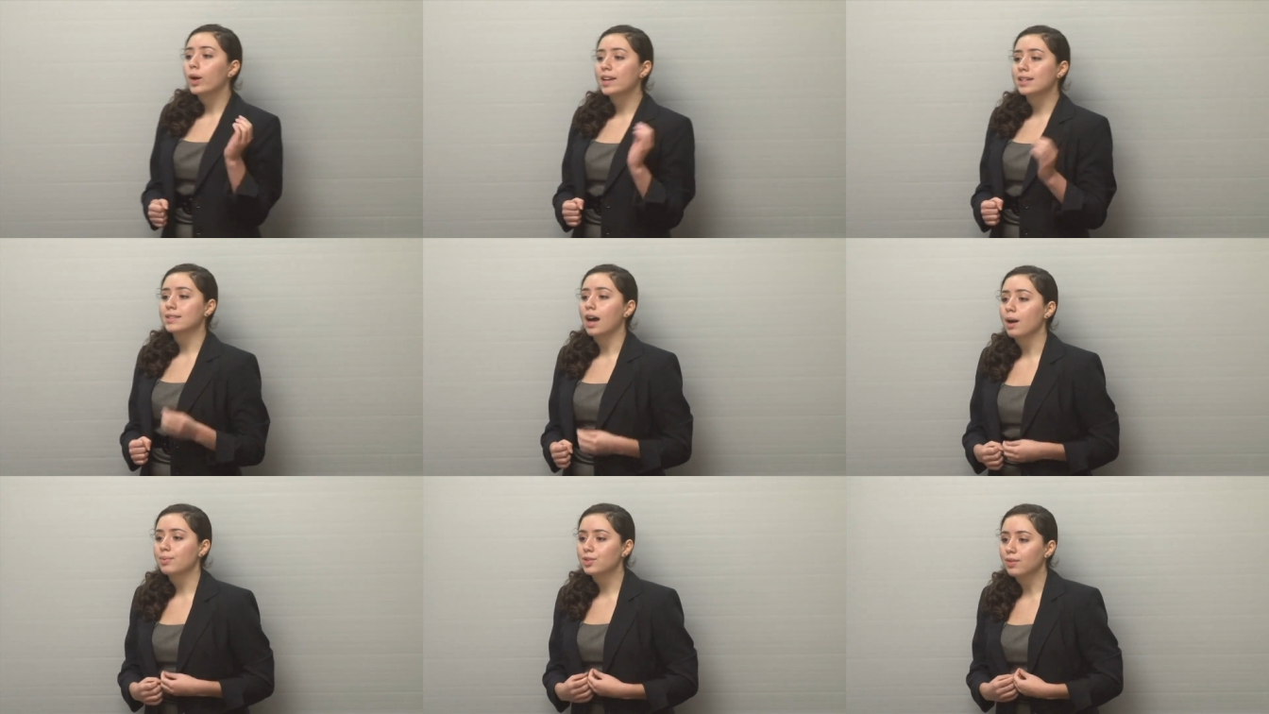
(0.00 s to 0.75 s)
It is
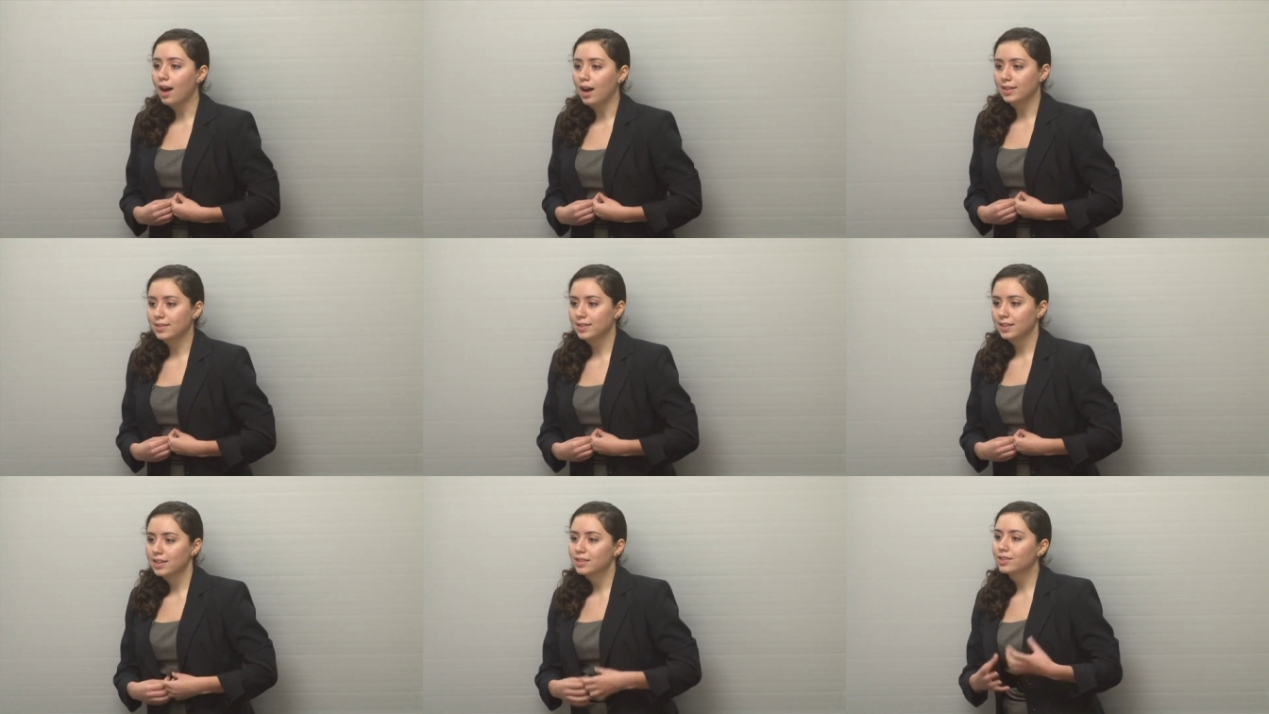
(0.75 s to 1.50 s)
up to
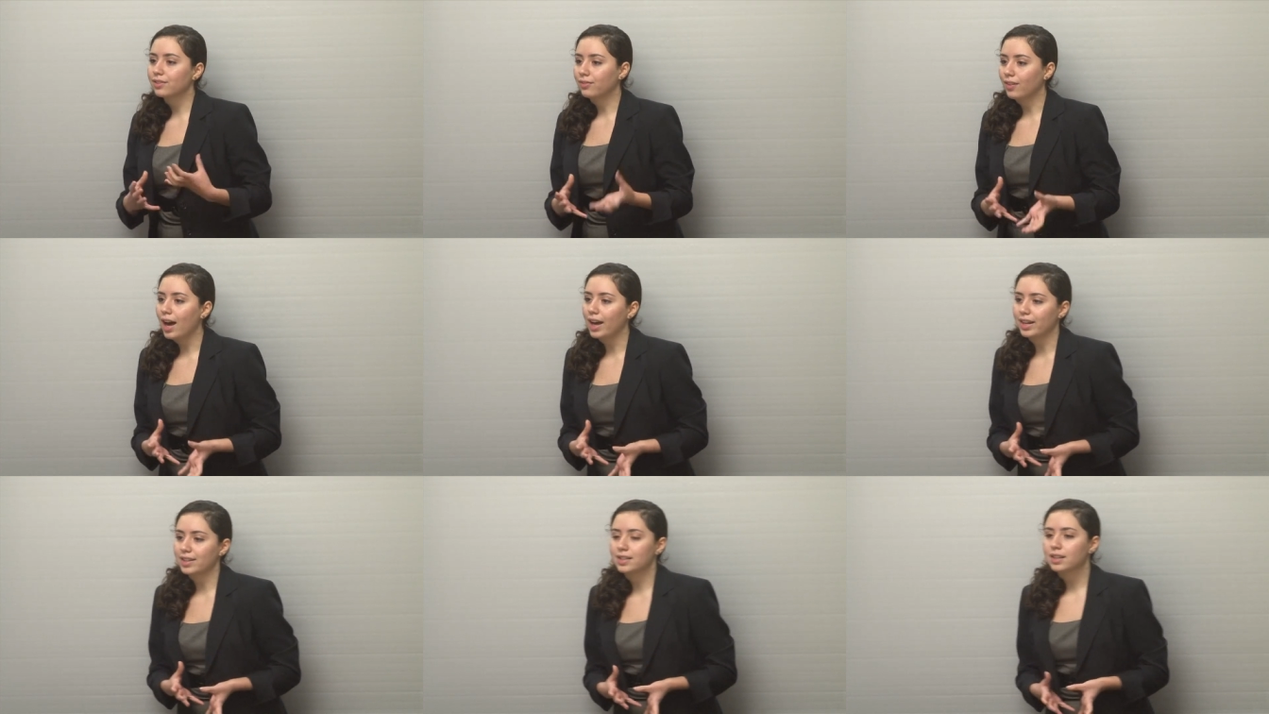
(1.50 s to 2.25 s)
us to
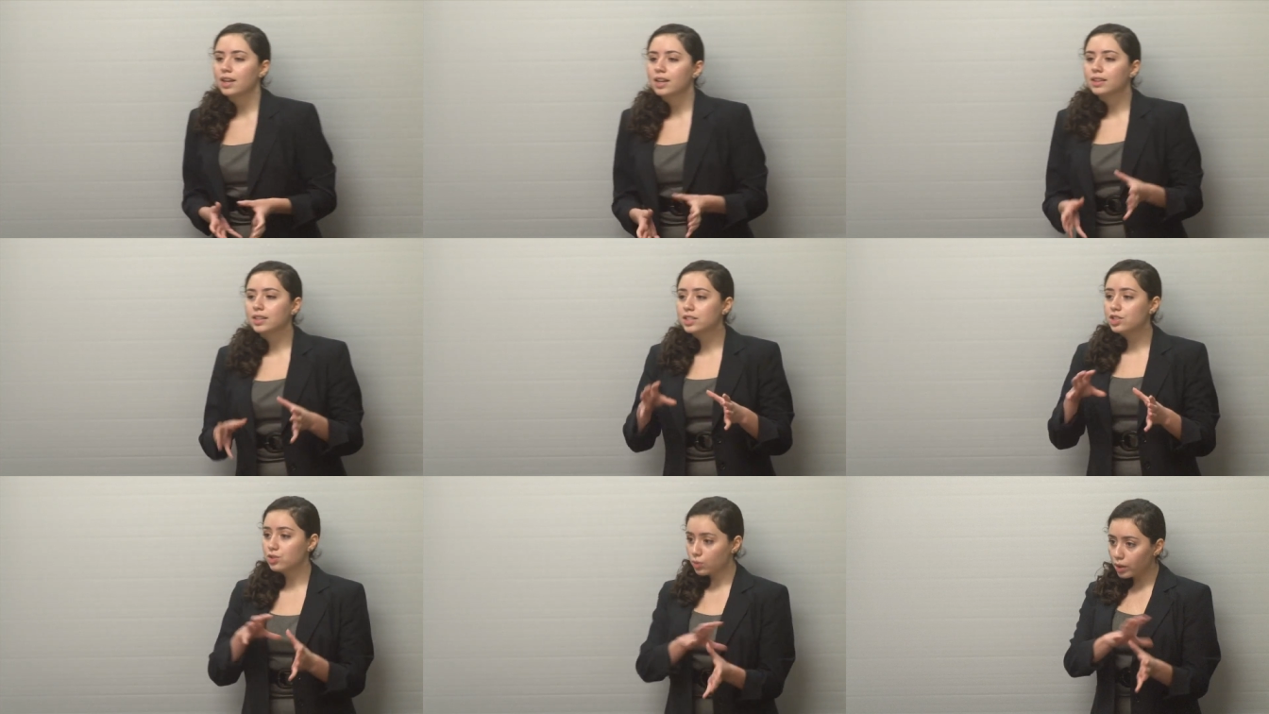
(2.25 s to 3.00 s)
find the
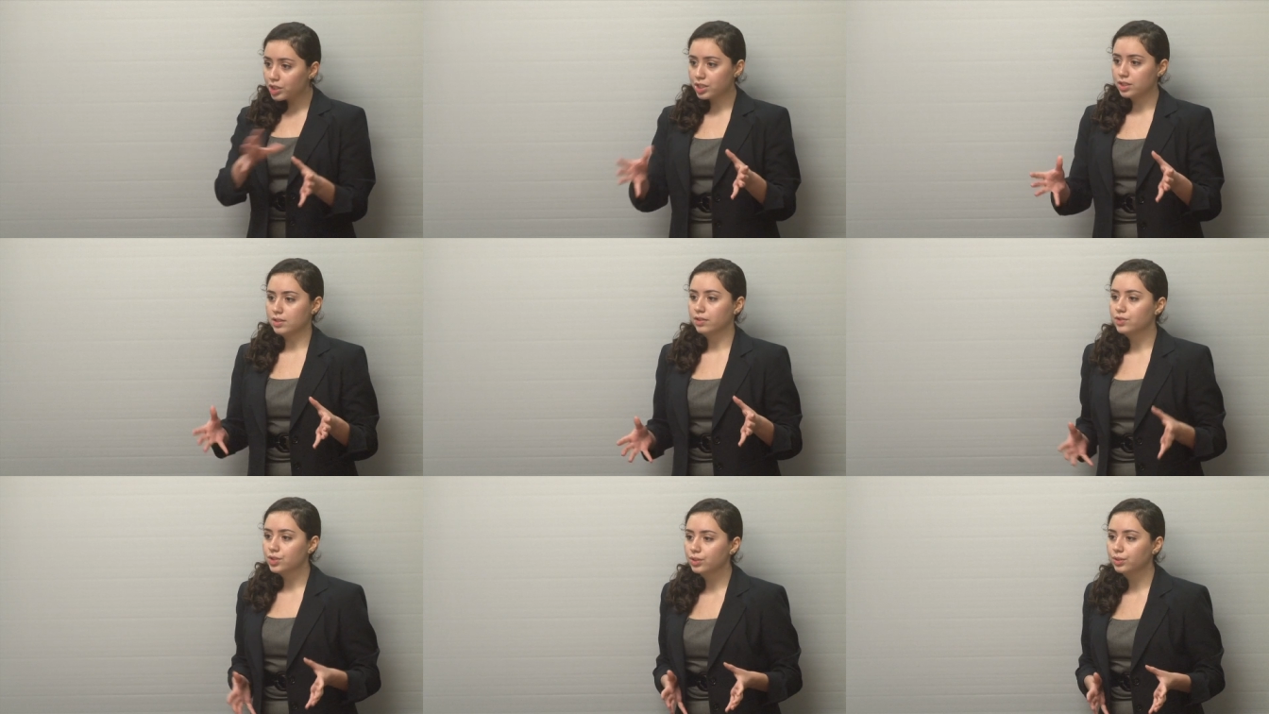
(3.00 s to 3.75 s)
distortions
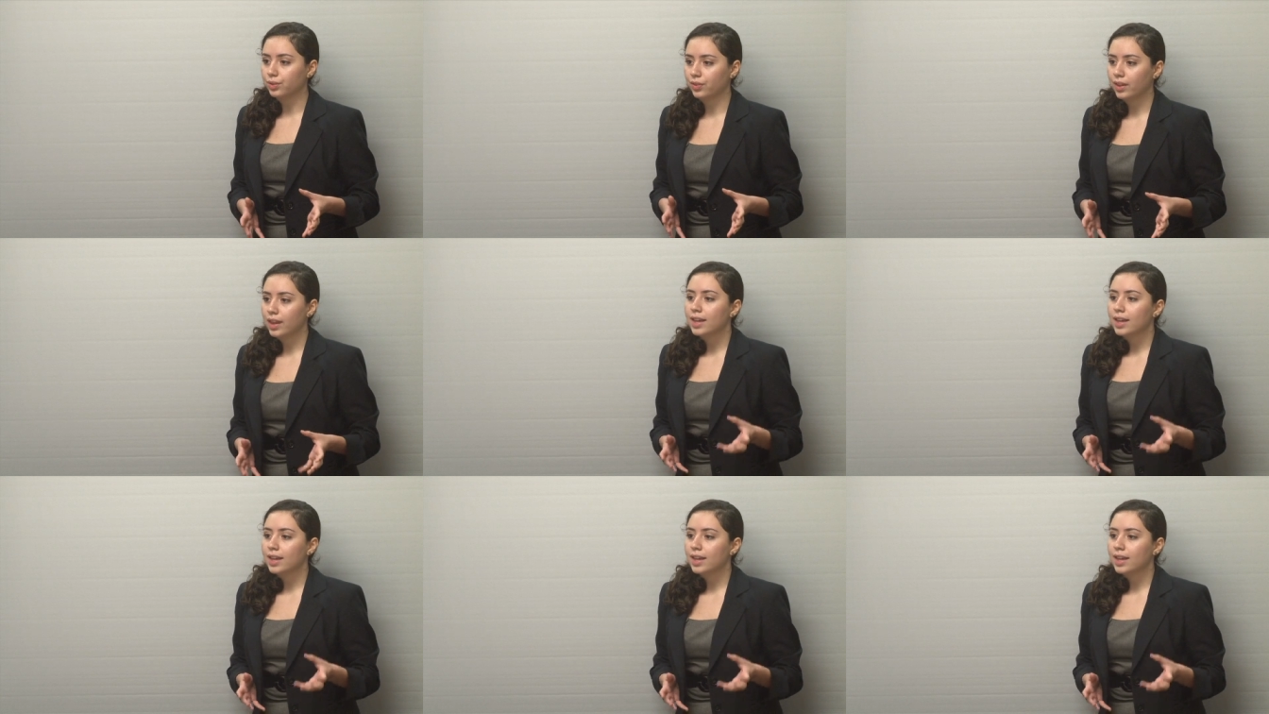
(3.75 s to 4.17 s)
of truth